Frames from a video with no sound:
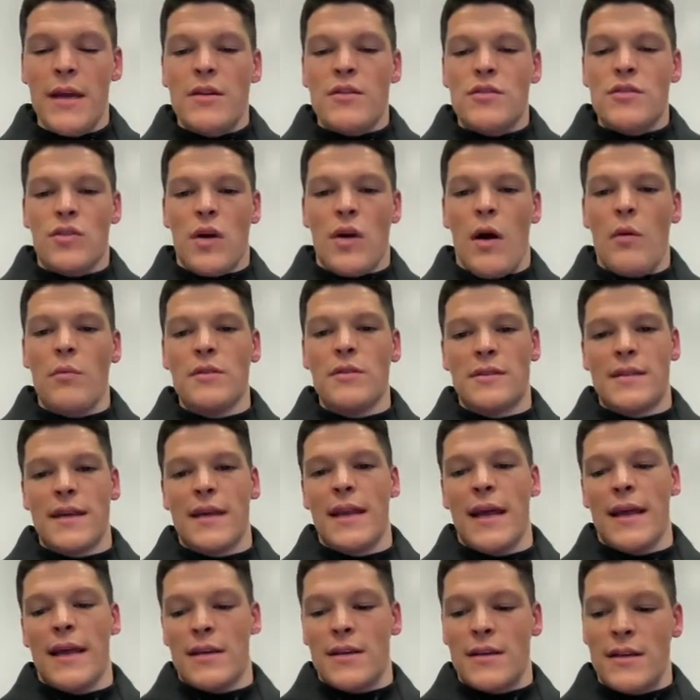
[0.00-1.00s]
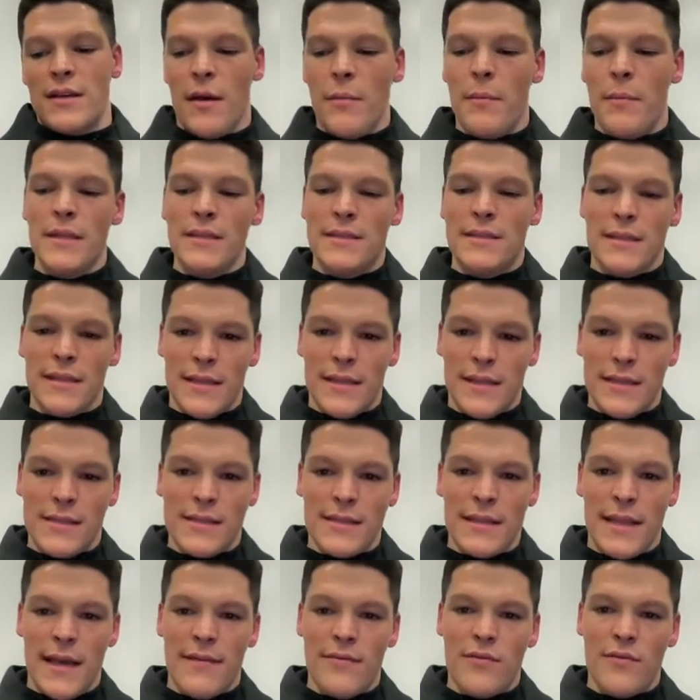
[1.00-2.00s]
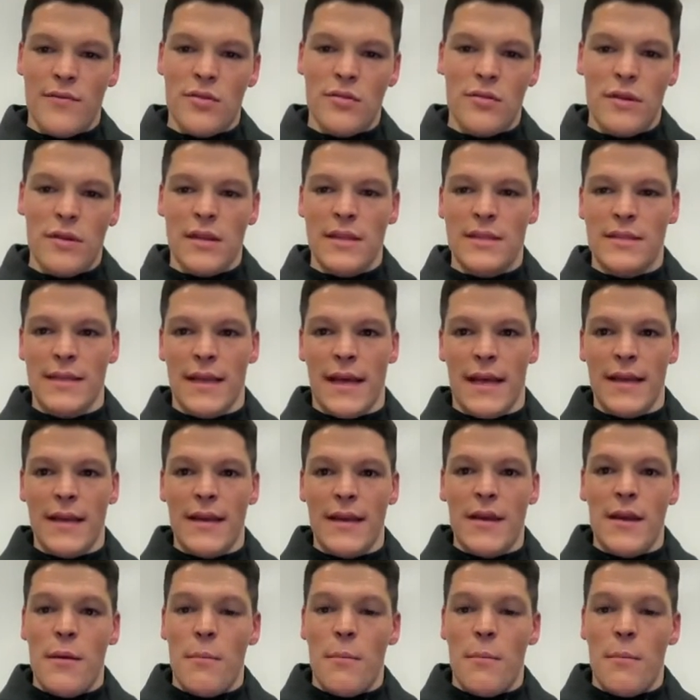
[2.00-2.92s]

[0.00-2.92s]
So I would say like coming to this level, it's like